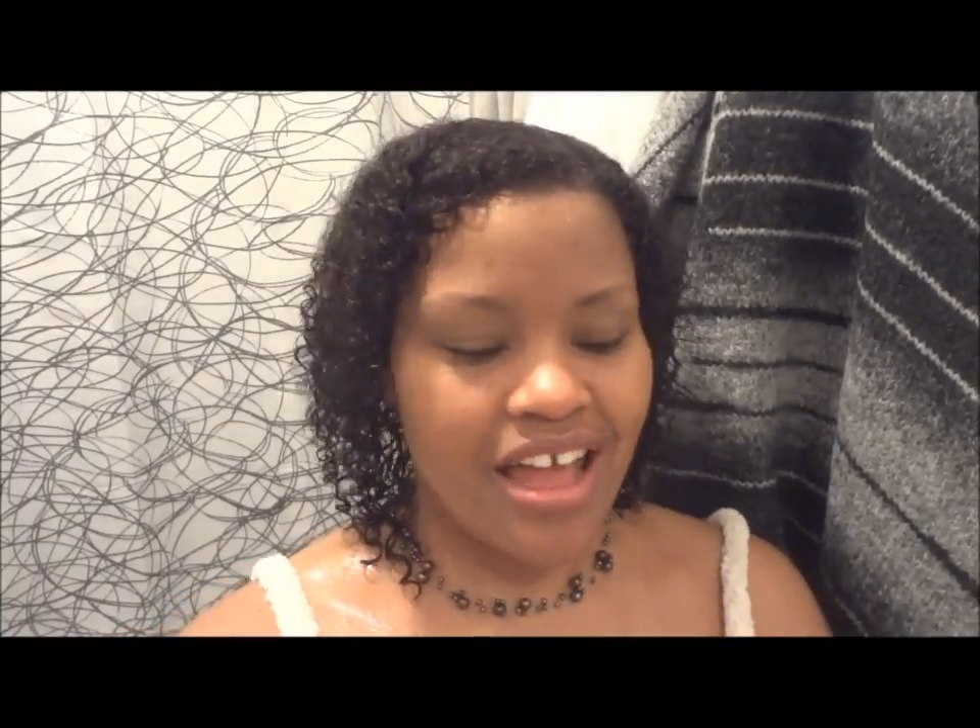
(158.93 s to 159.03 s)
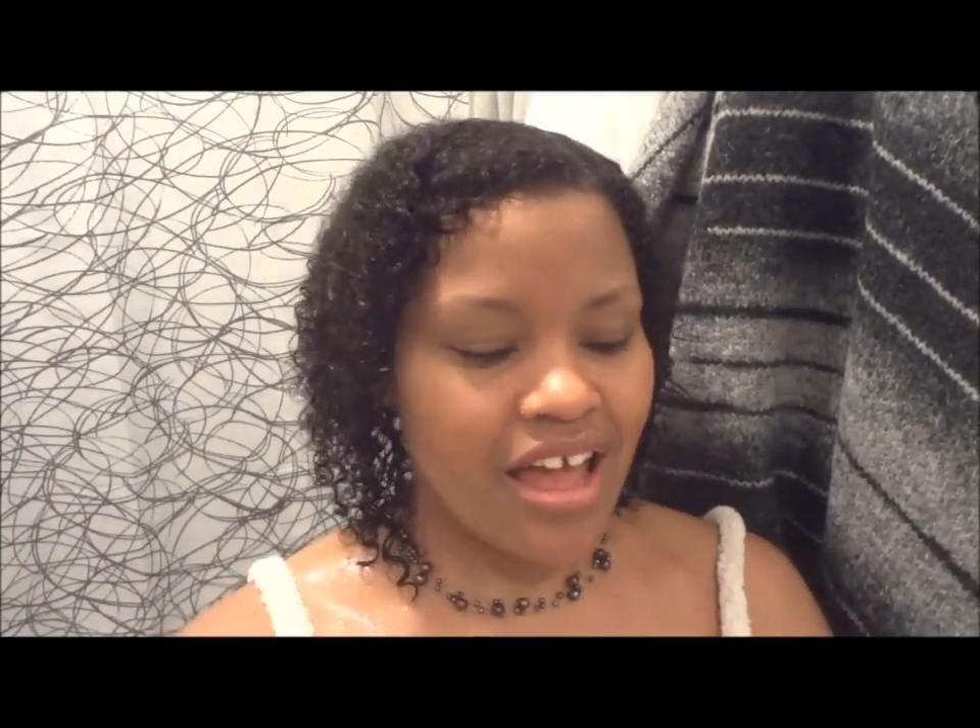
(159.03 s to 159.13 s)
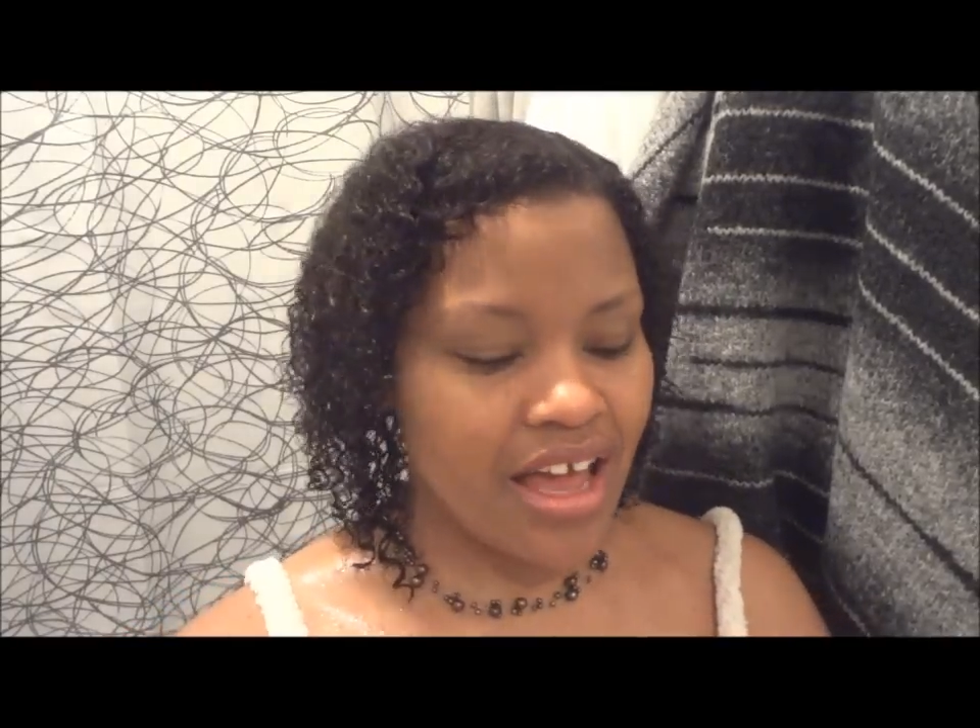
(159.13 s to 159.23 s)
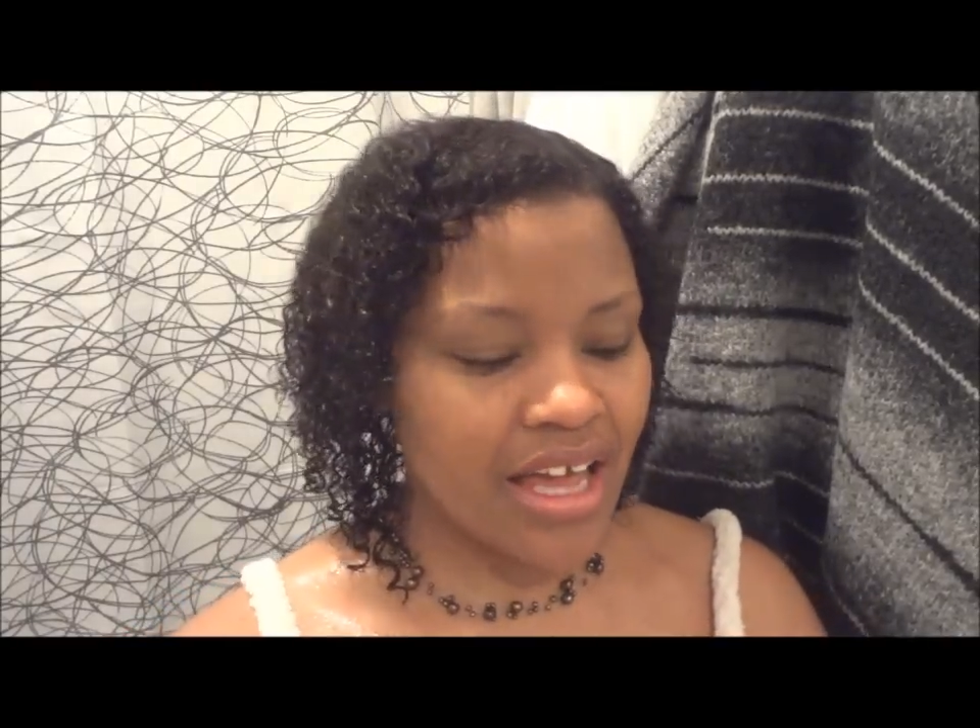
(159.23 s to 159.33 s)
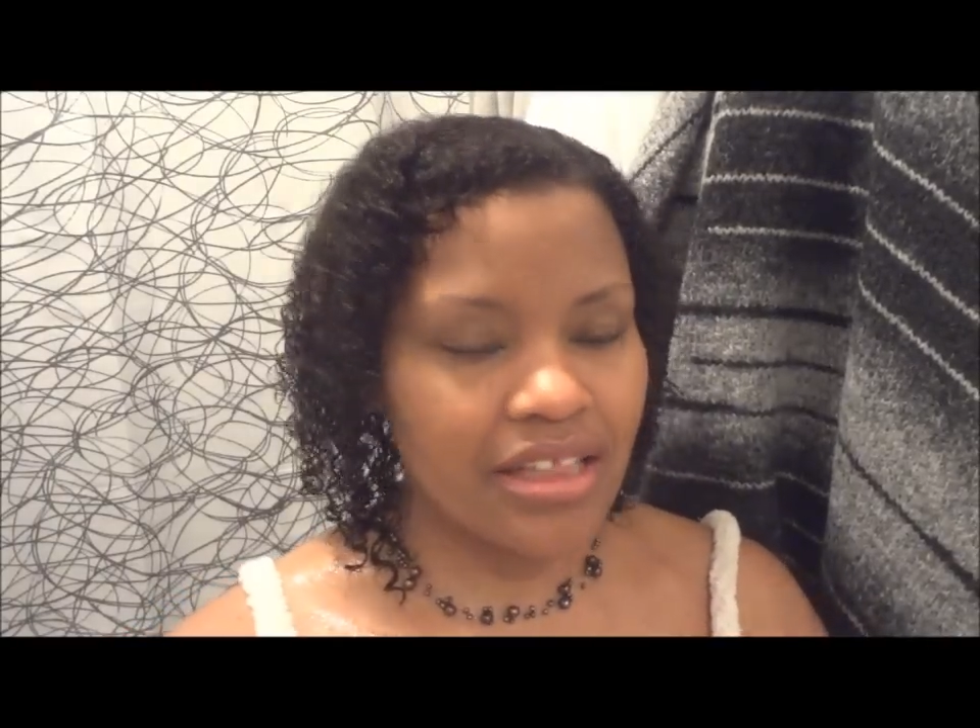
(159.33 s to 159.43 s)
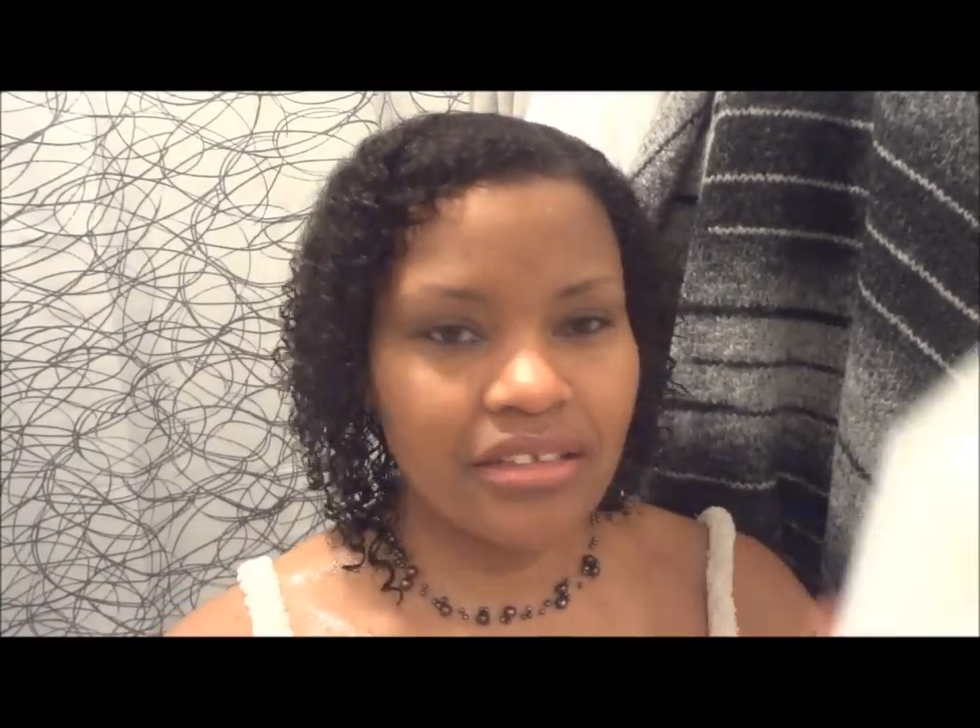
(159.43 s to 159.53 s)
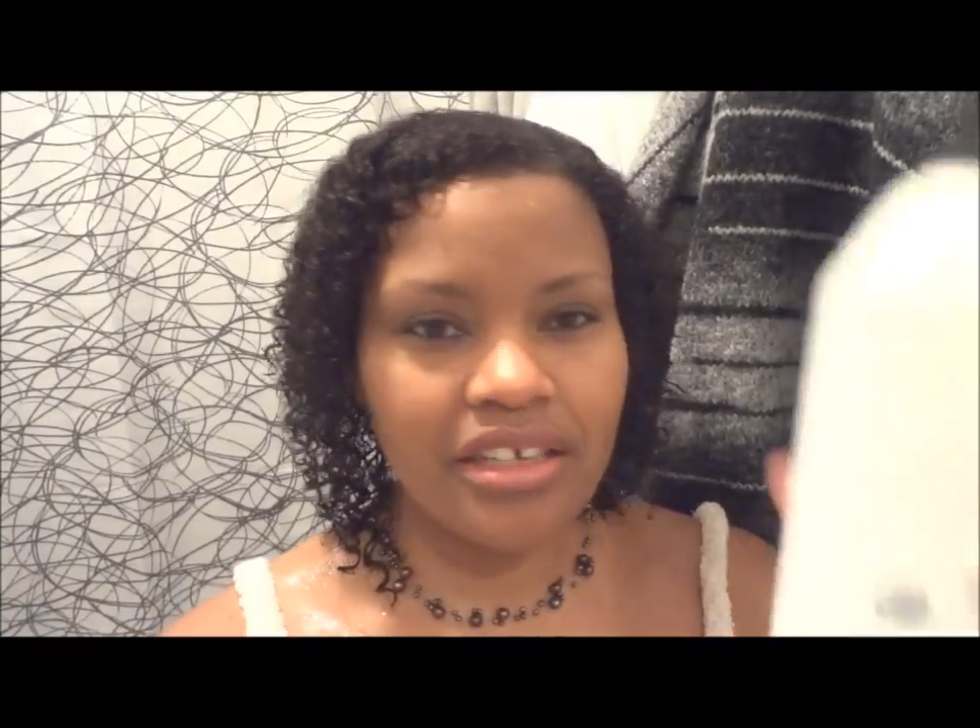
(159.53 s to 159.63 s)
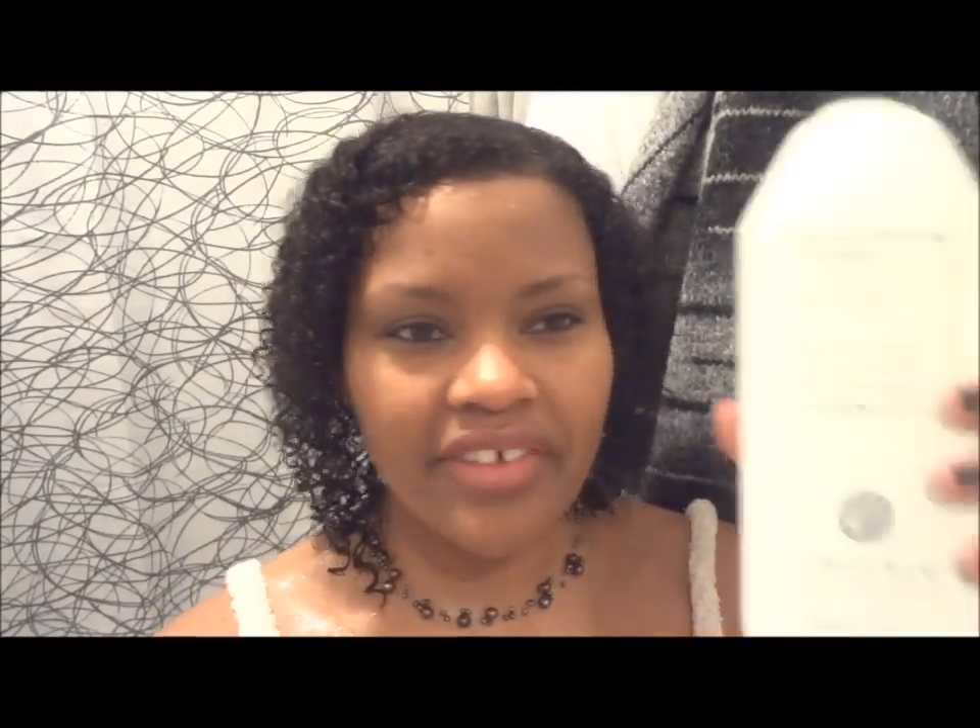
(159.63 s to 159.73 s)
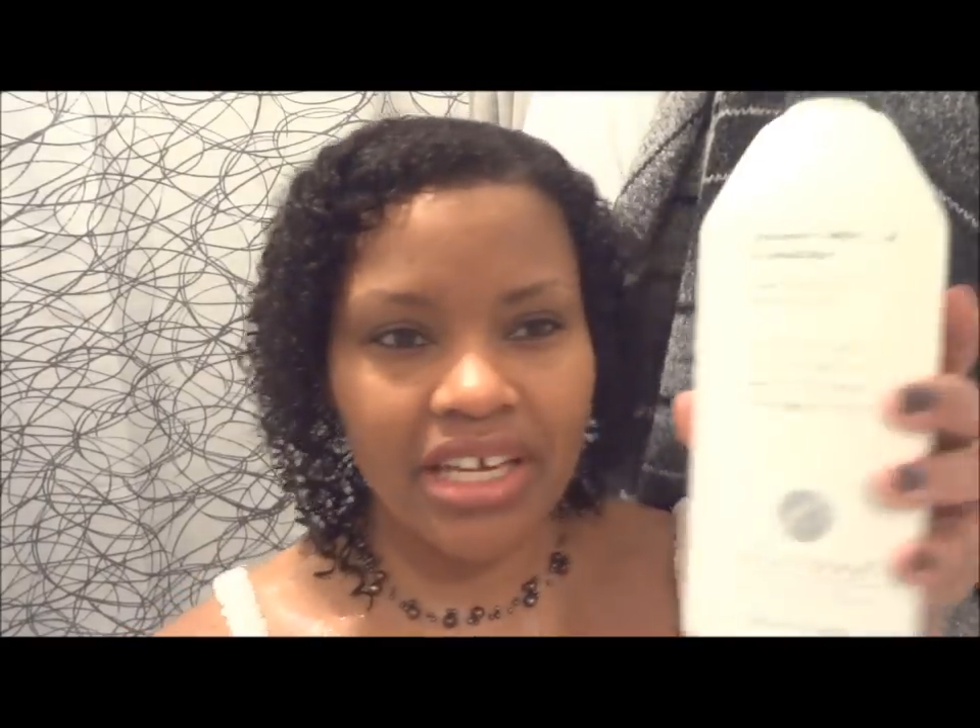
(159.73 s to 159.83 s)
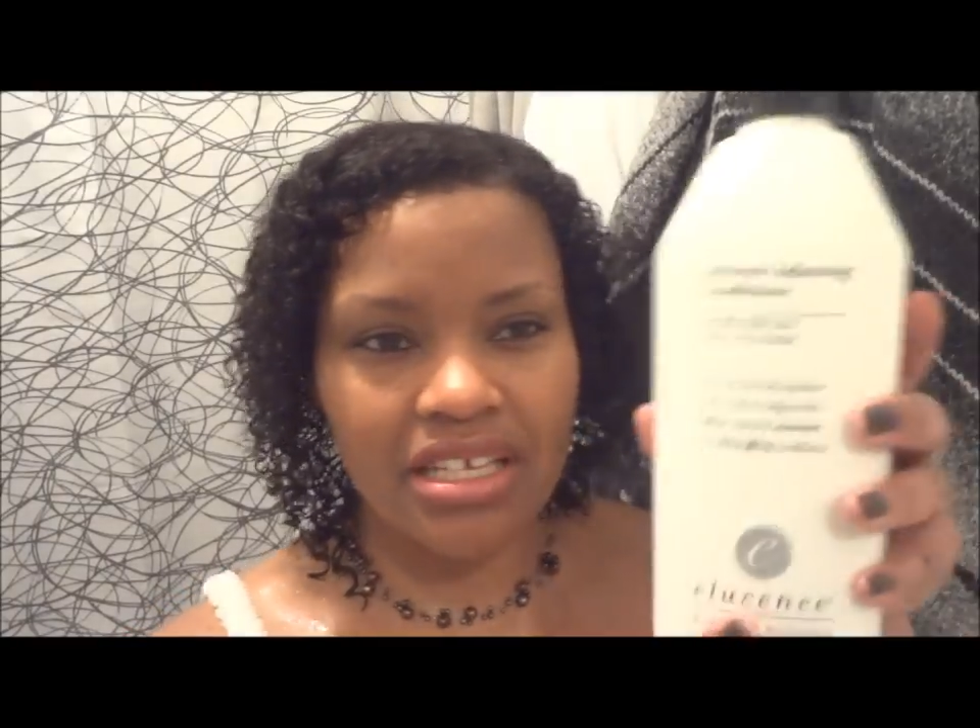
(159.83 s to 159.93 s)
And the
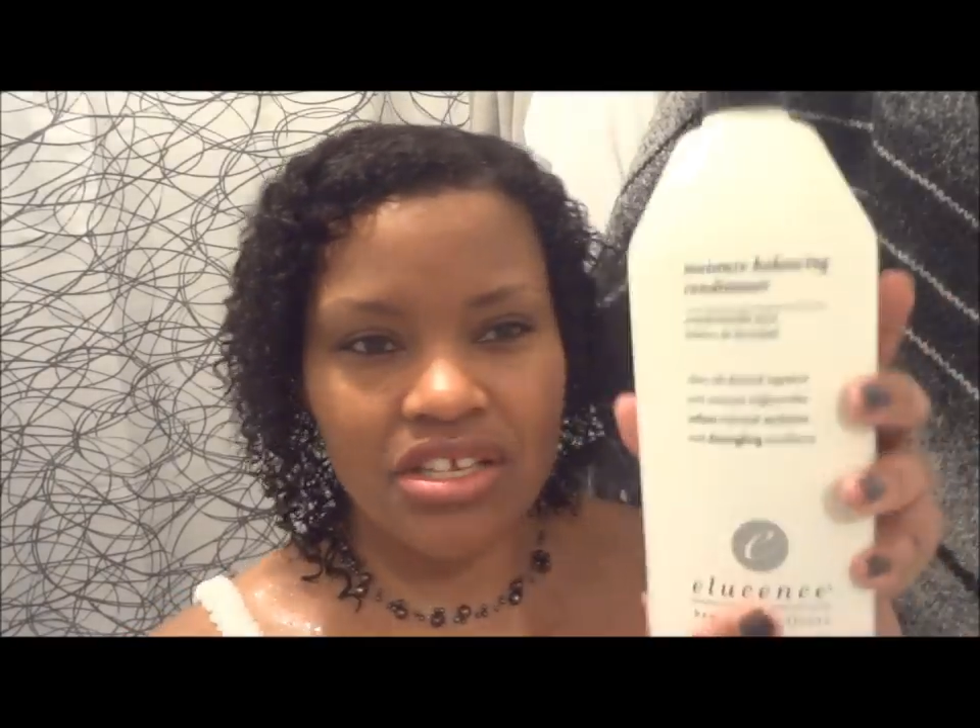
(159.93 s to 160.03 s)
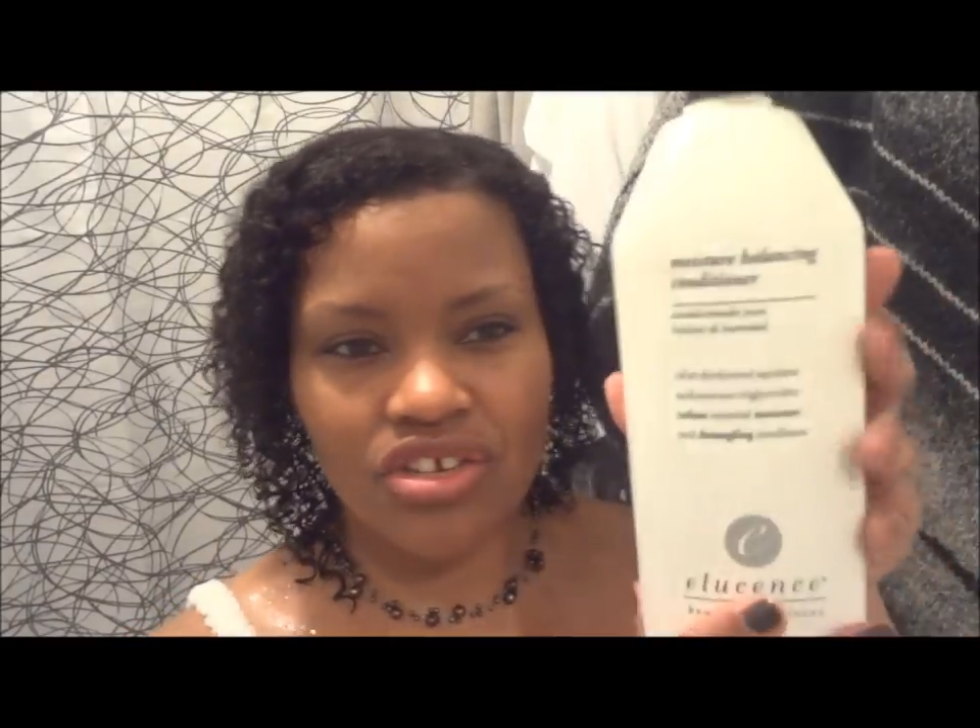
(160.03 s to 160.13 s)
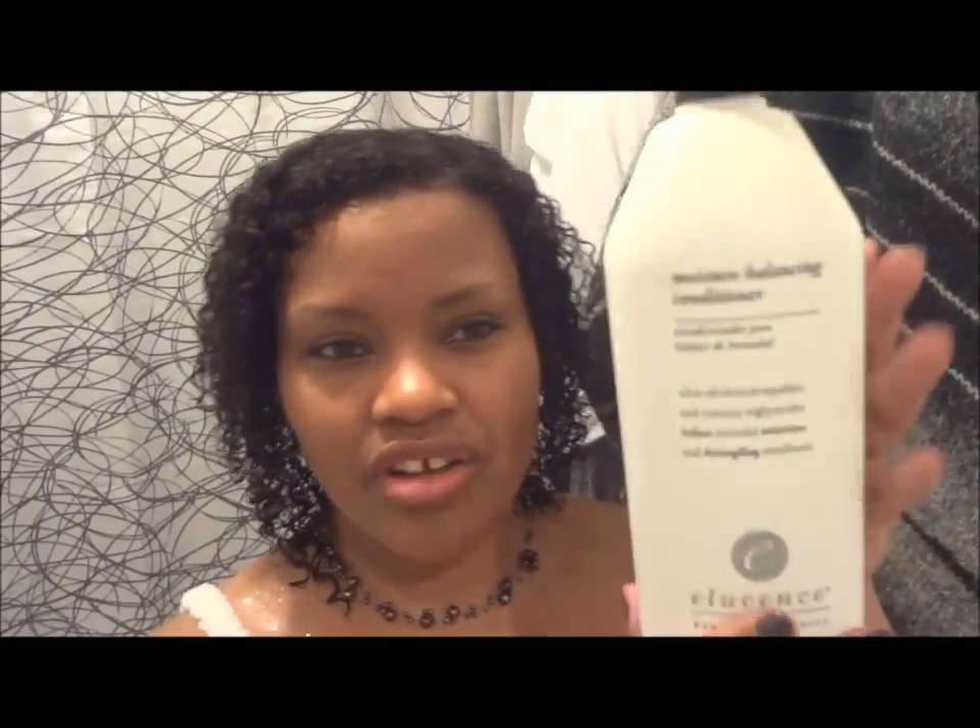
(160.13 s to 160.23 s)
leave-in conditioner